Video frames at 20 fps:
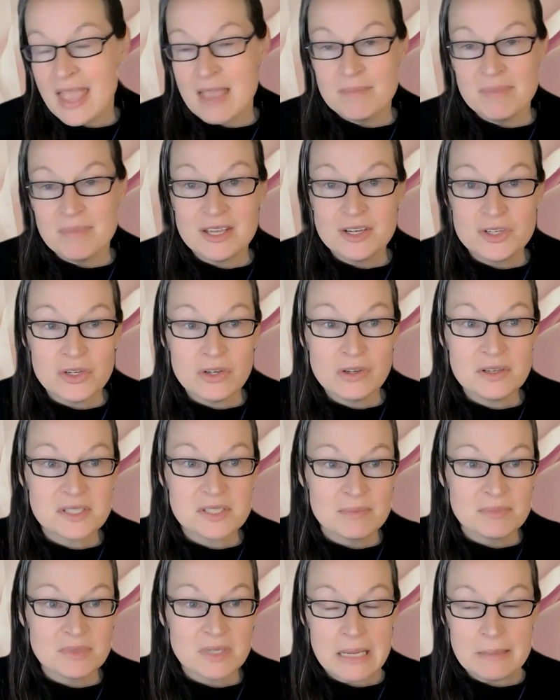be a jerk
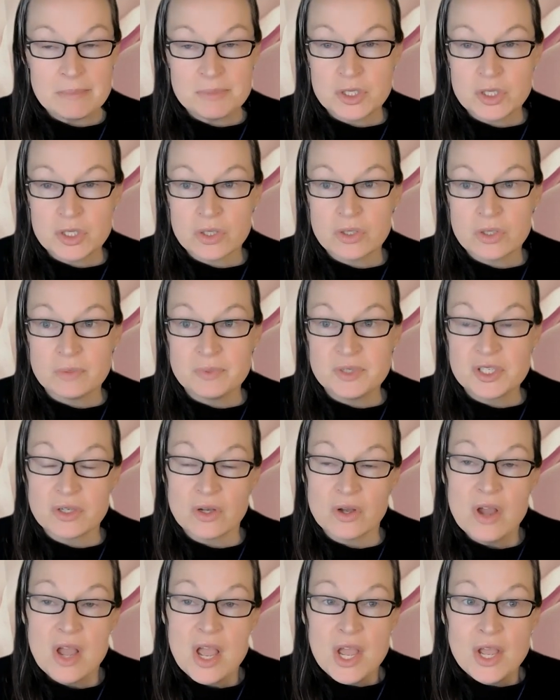sometimes too.
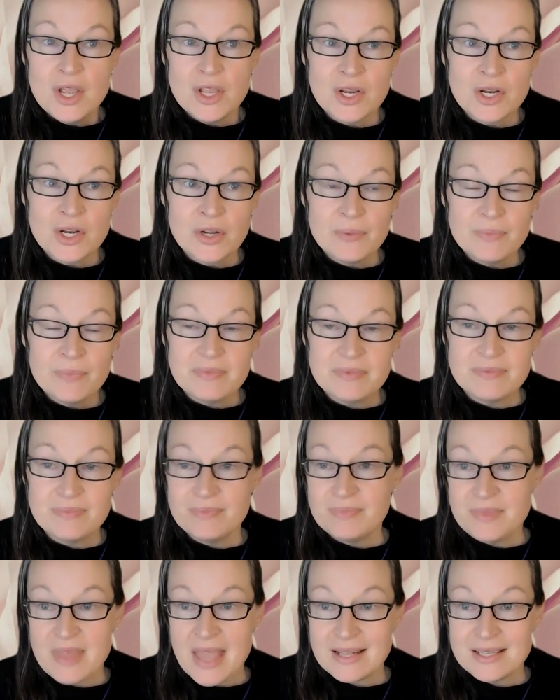So,
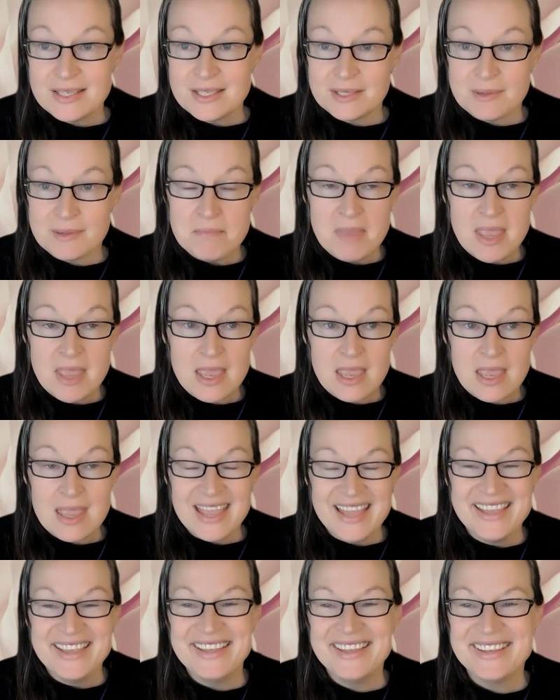that's me.
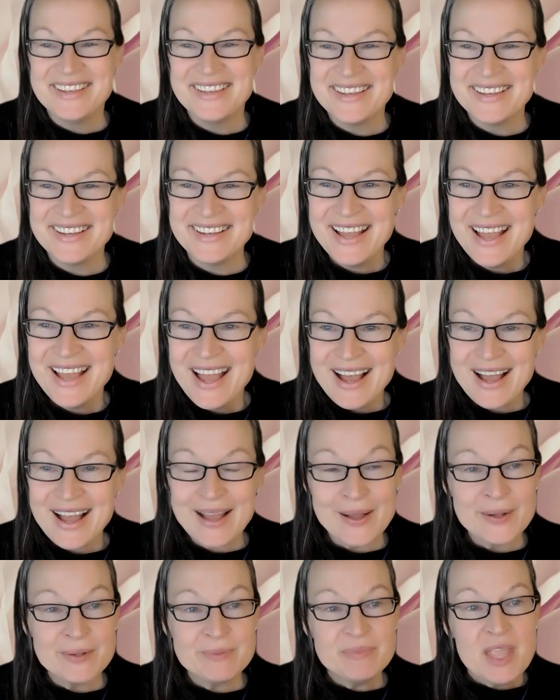
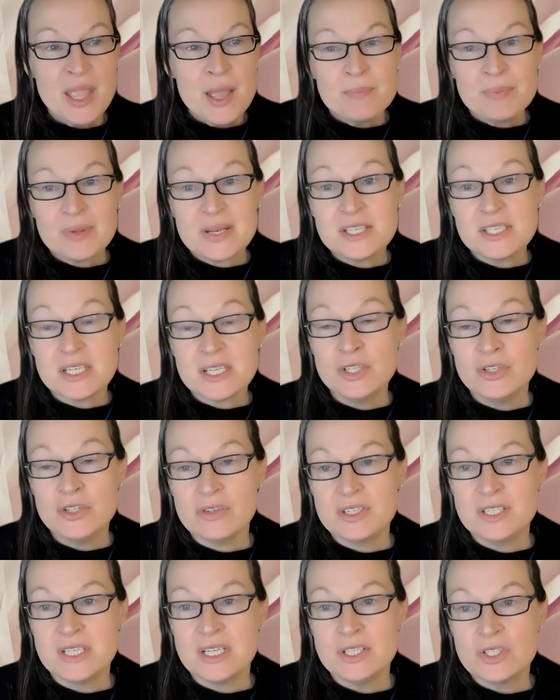But it's
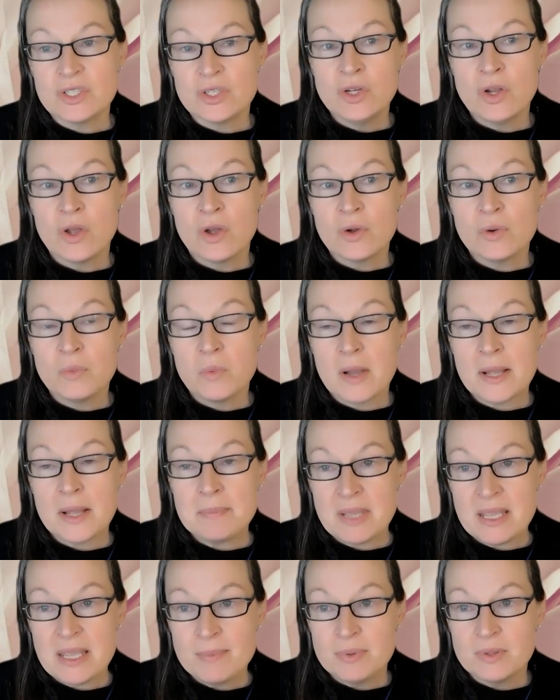interesting to know why
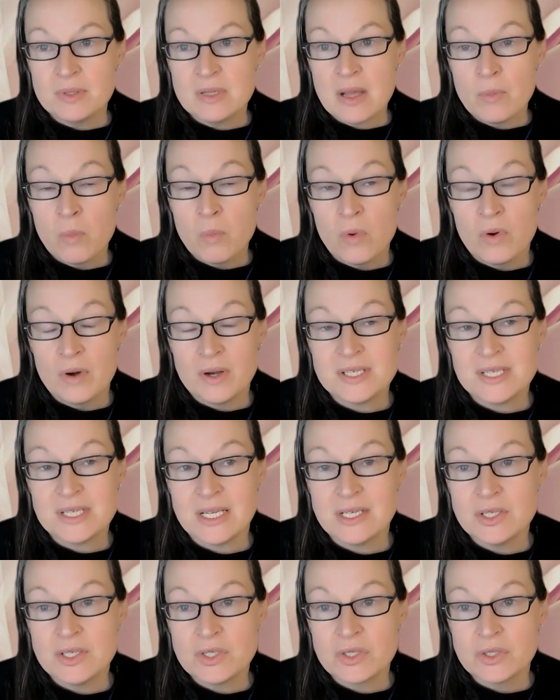people are
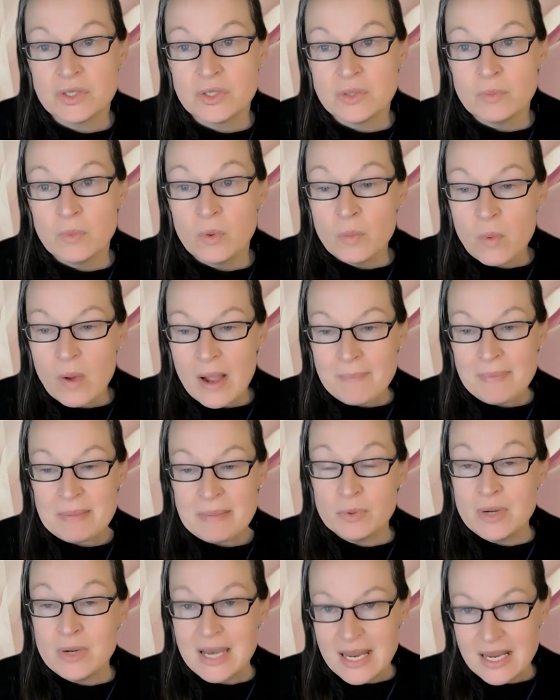why
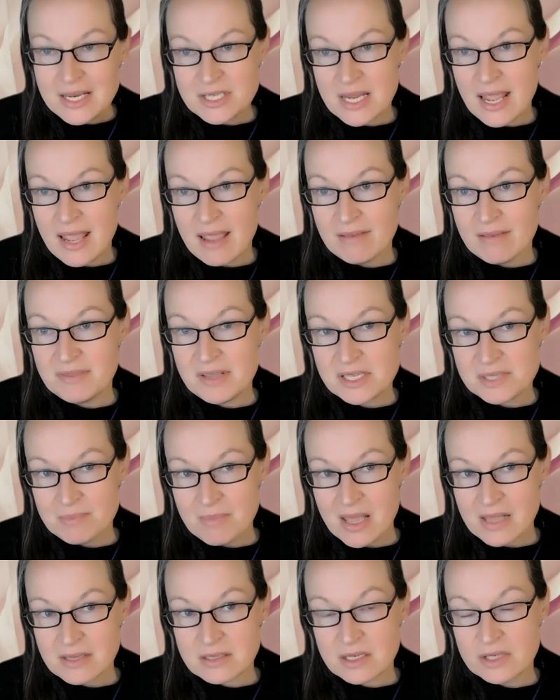people need to have these
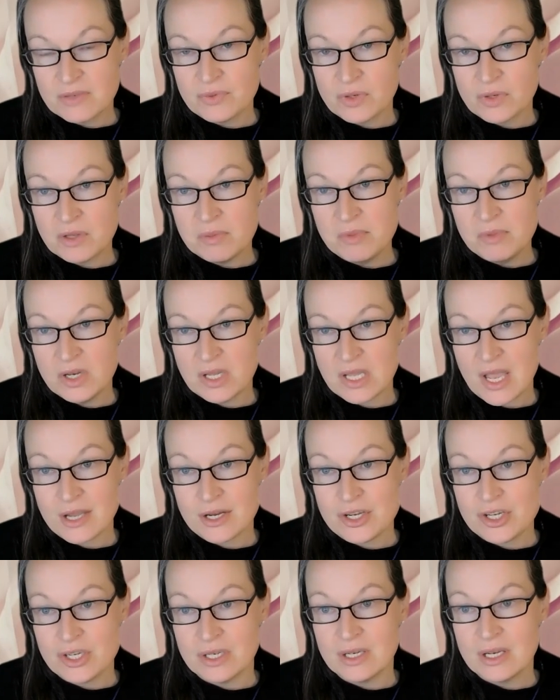masks for
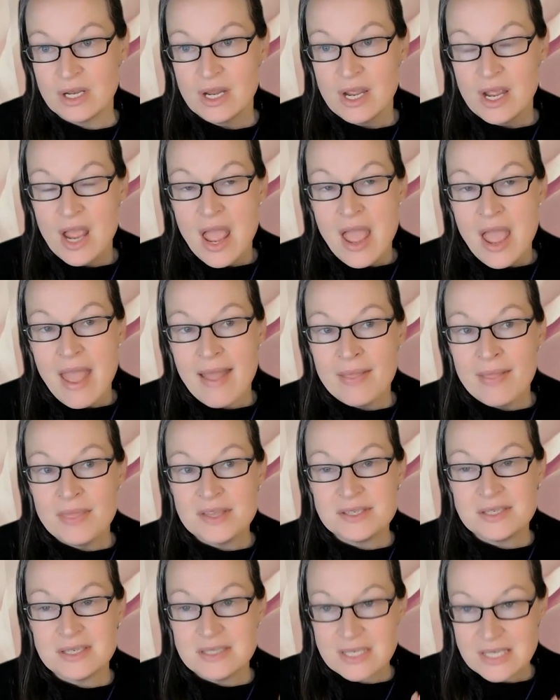communication. And
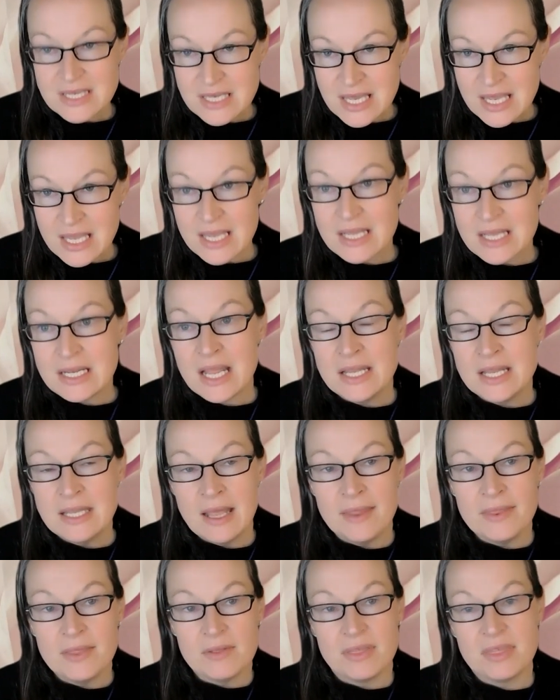this is, again,
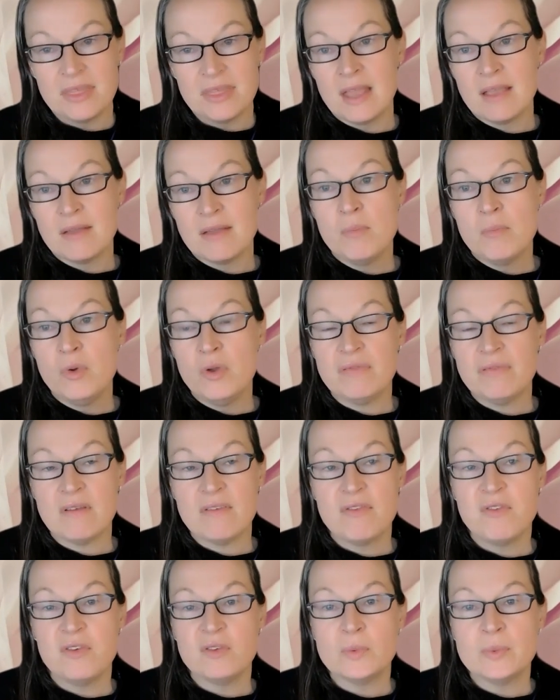another thing moving
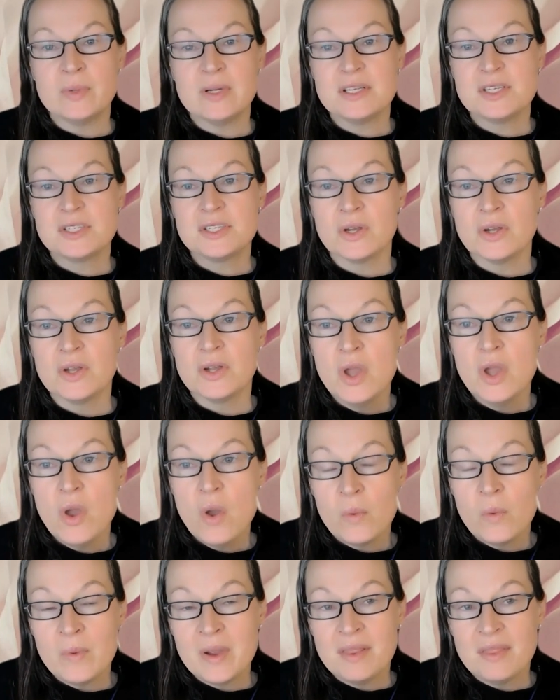forward. So
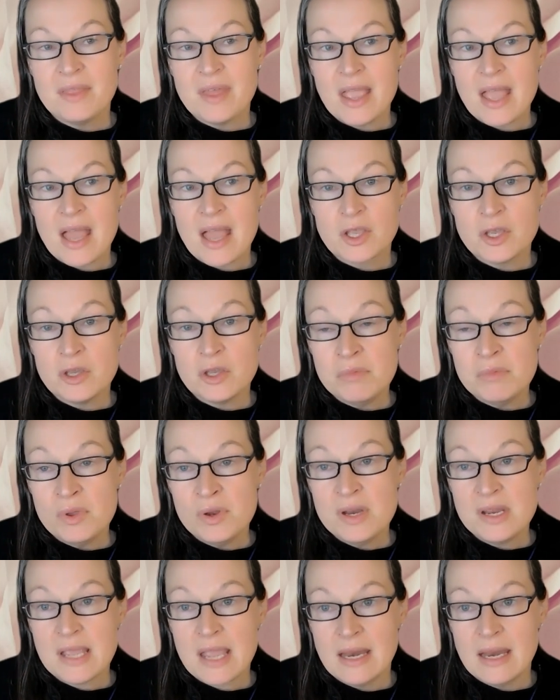when they are
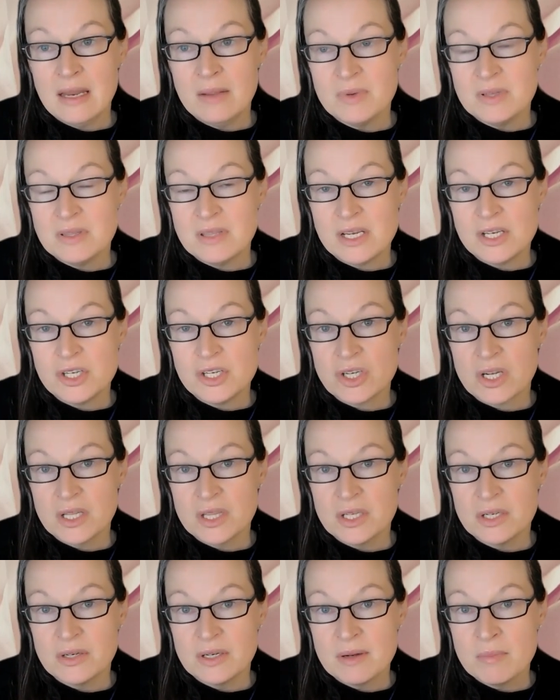communicating with each
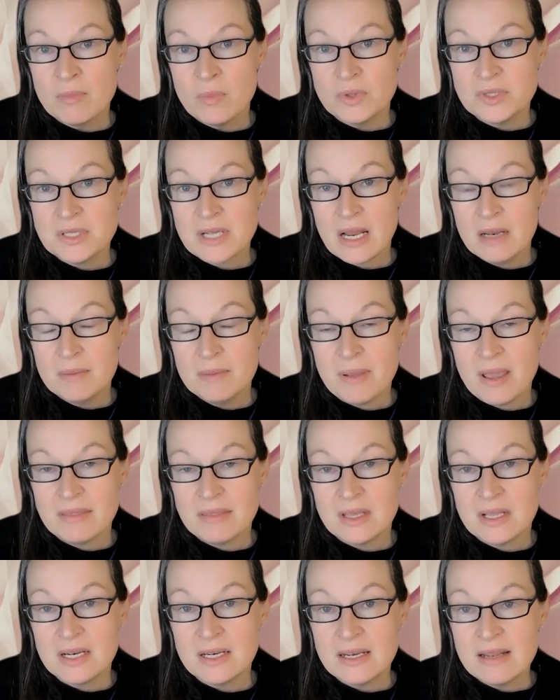other at a more
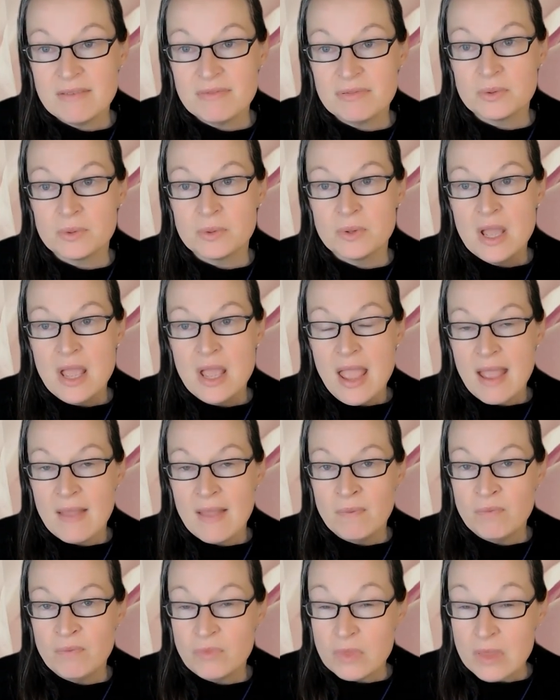telepathic level
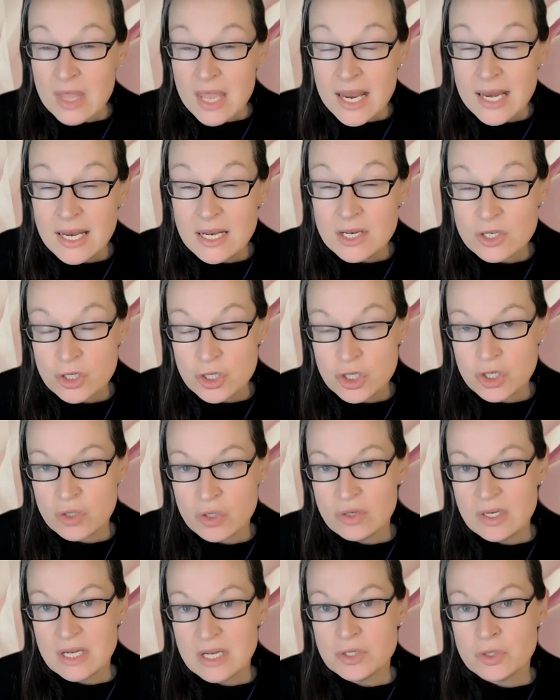and needing to
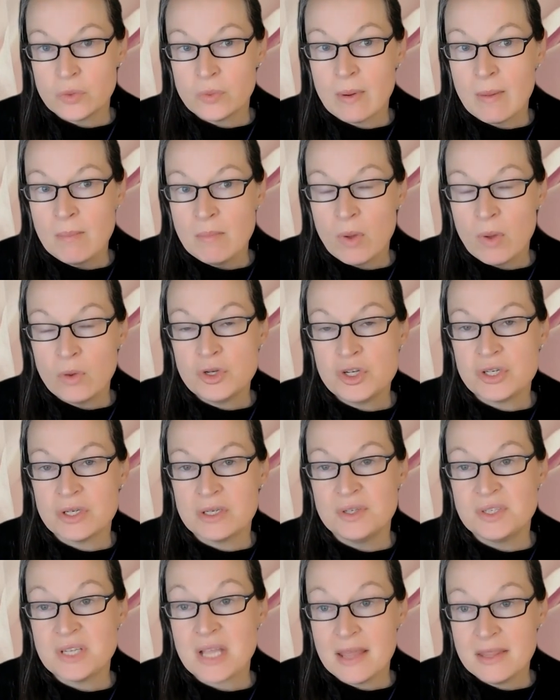tune into
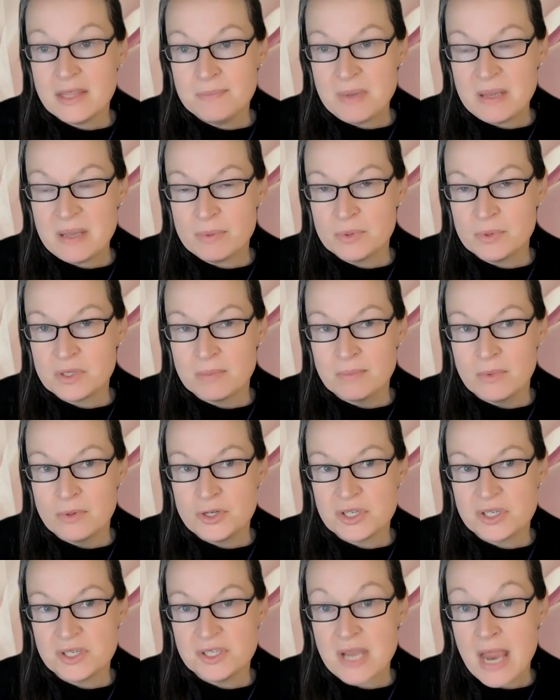emotions, other people's
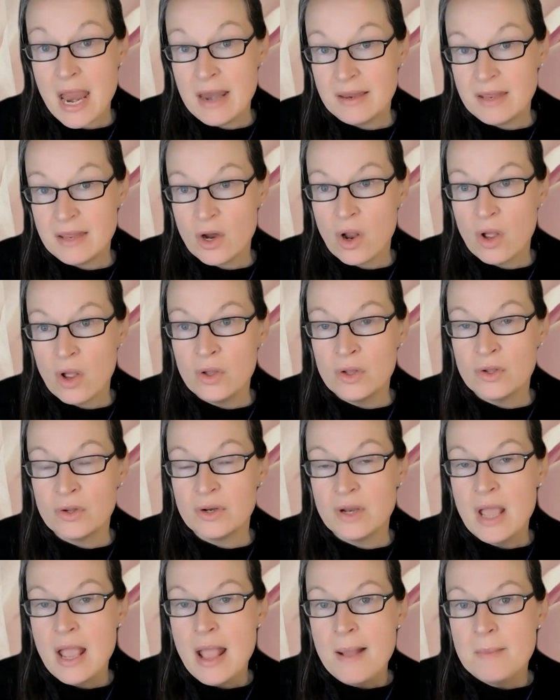emotions and their
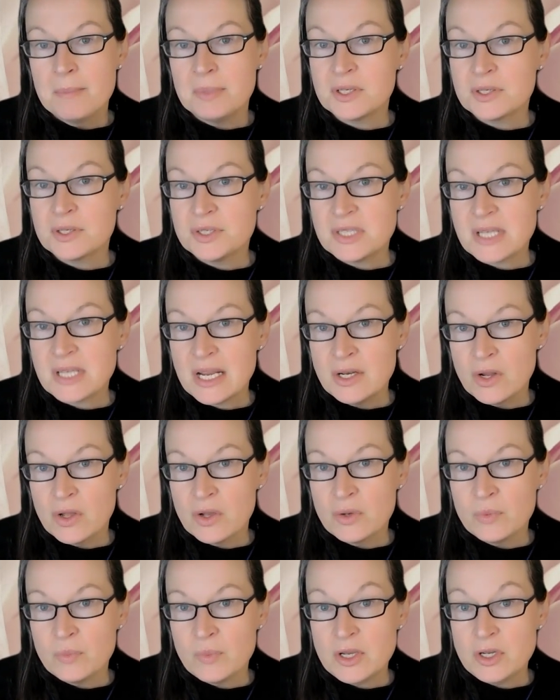own, because they
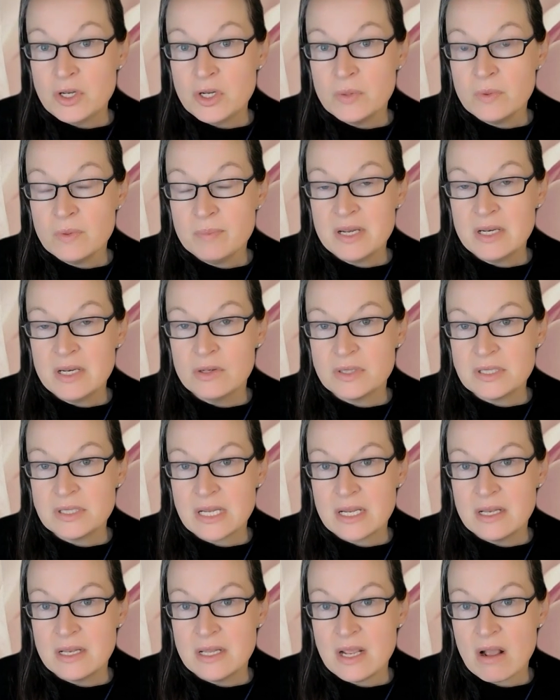know when you are being looked at
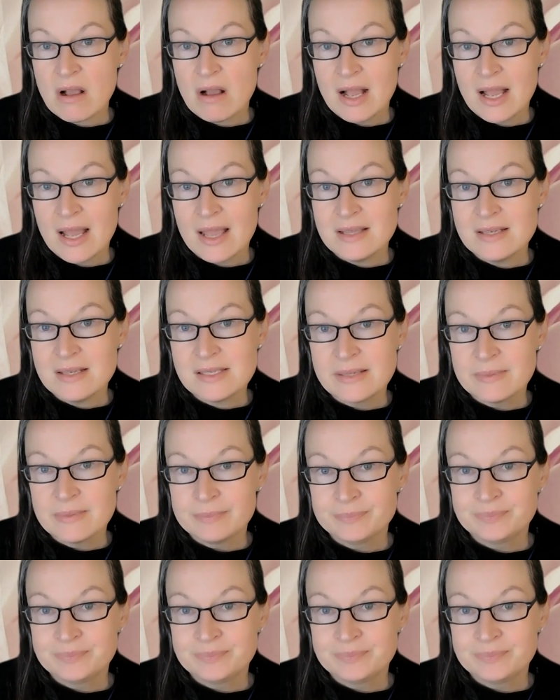in the eyes,